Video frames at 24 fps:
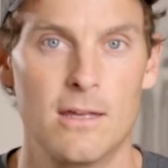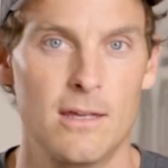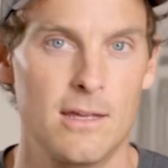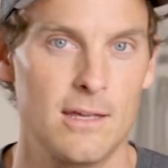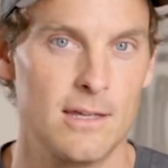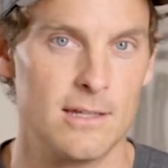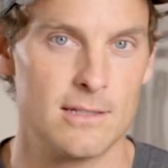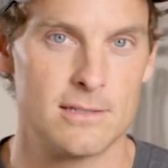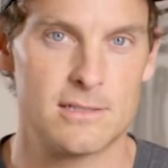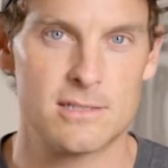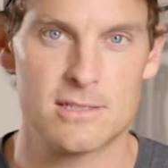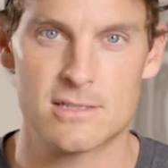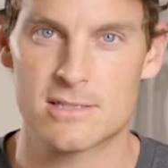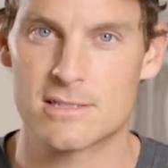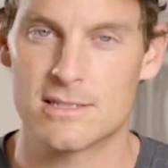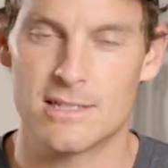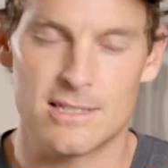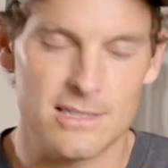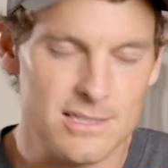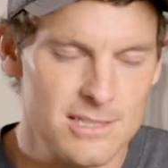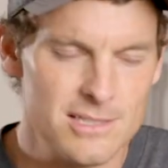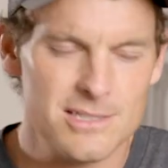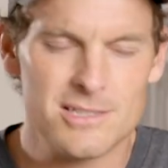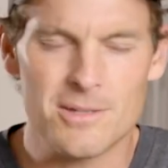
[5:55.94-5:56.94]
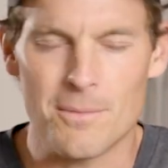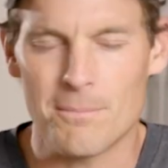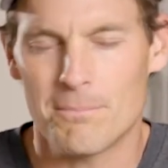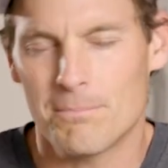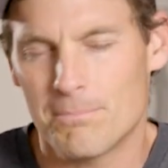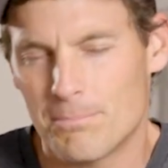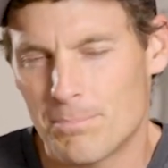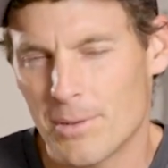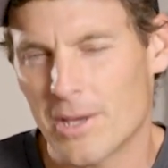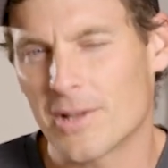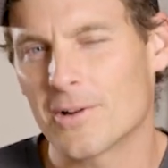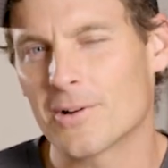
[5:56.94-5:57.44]
It's just a
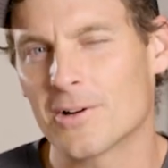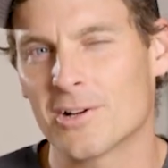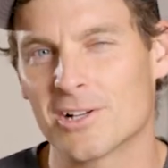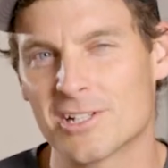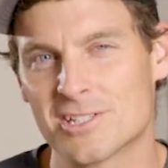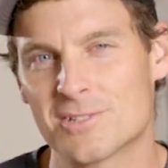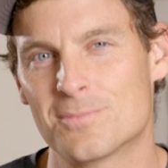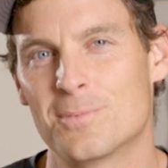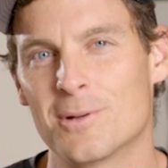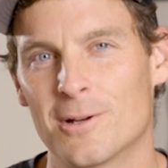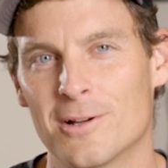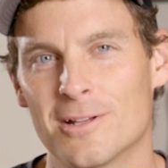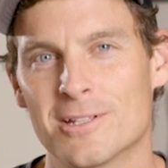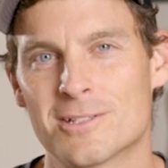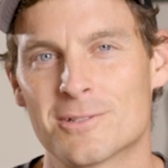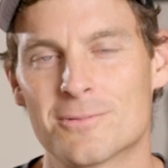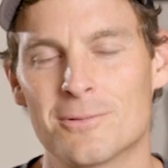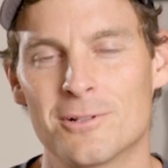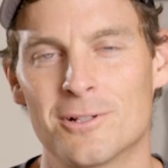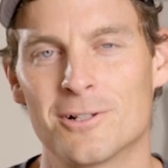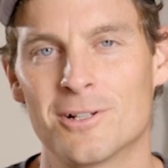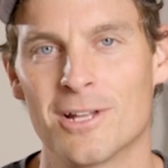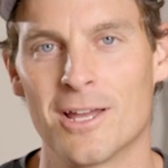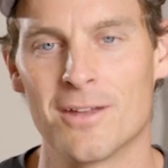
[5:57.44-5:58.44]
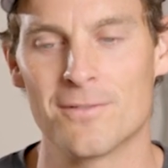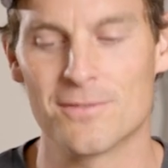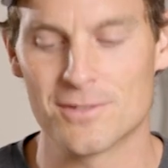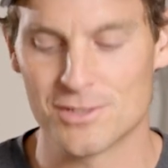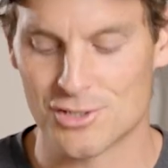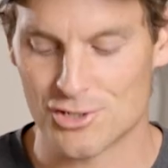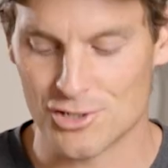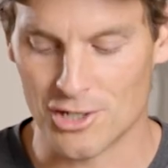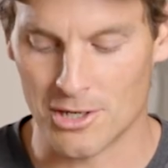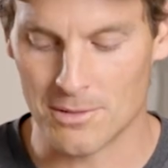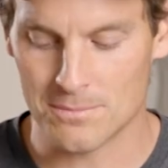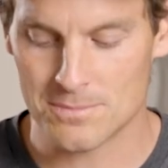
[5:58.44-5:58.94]
better experience when your knife is
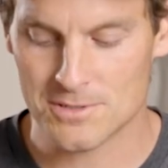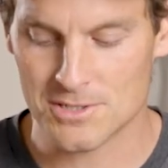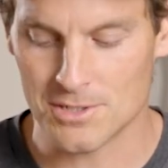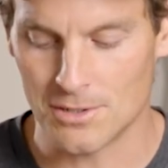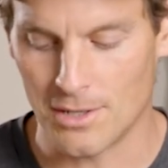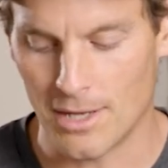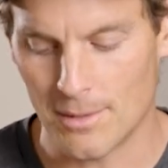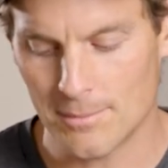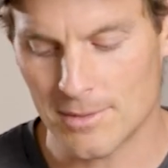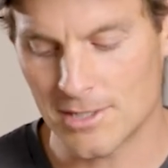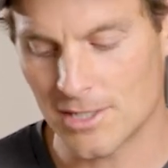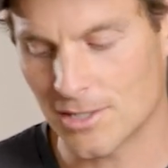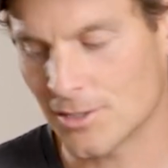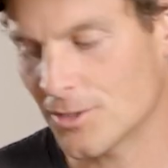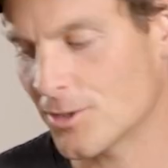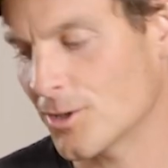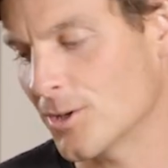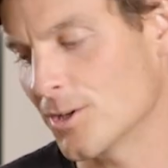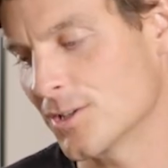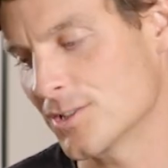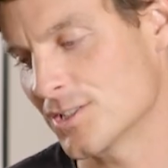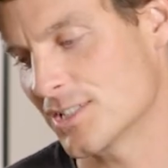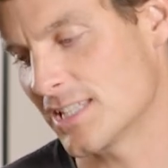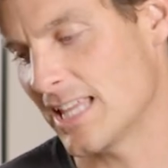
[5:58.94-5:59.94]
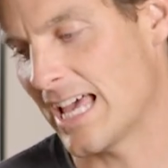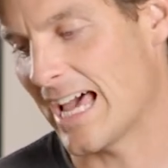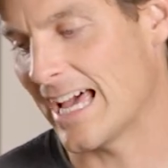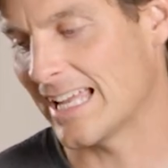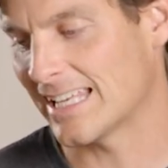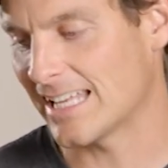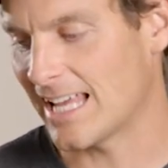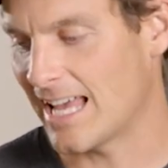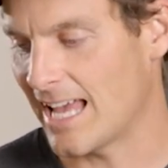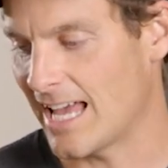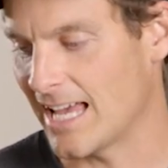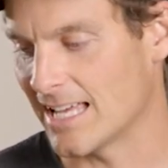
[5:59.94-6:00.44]
sharp. So I'm gonna encourage
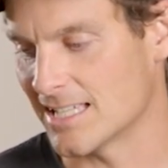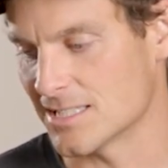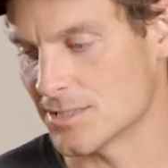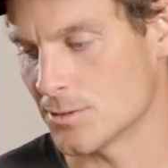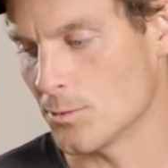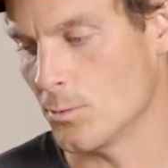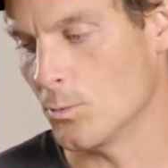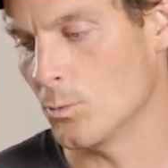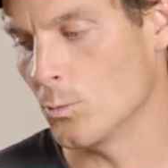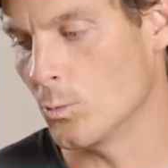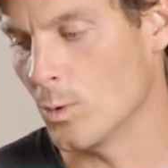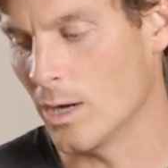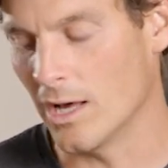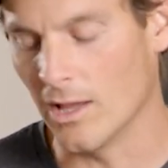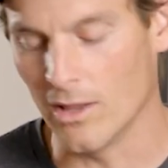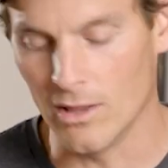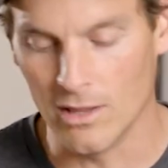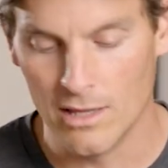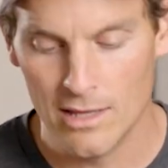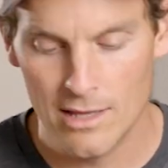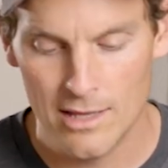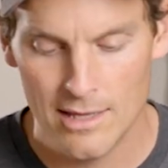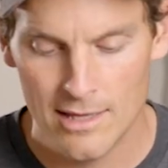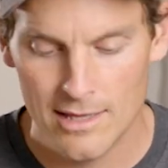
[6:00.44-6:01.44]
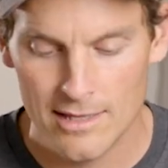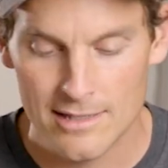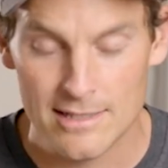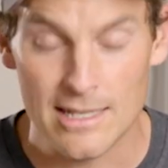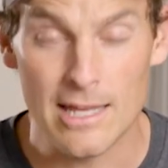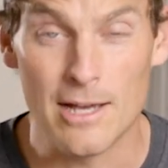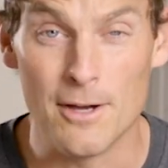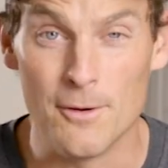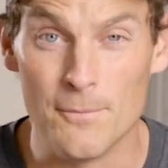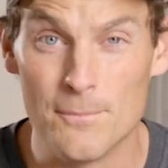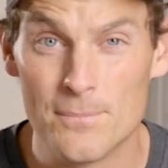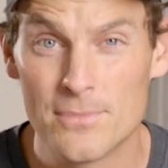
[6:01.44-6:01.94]
that as well.
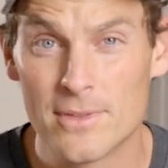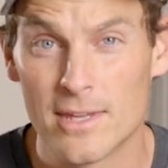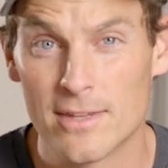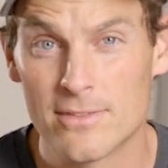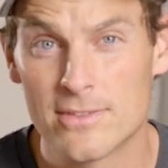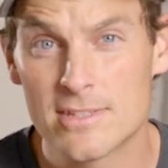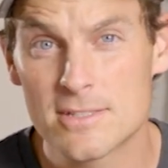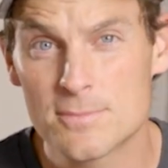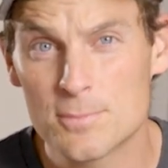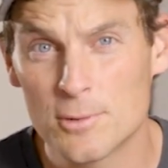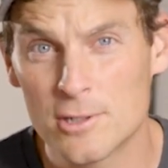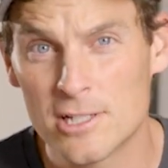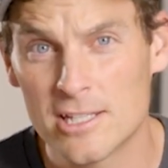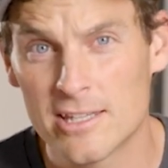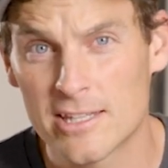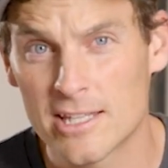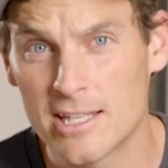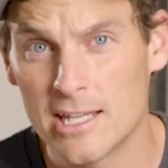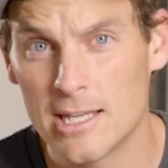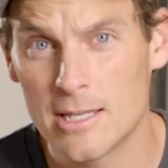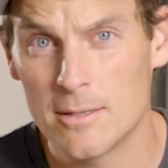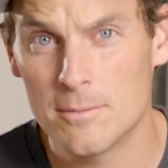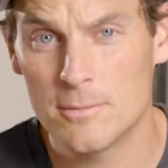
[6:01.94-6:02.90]
Now, at this point in the game,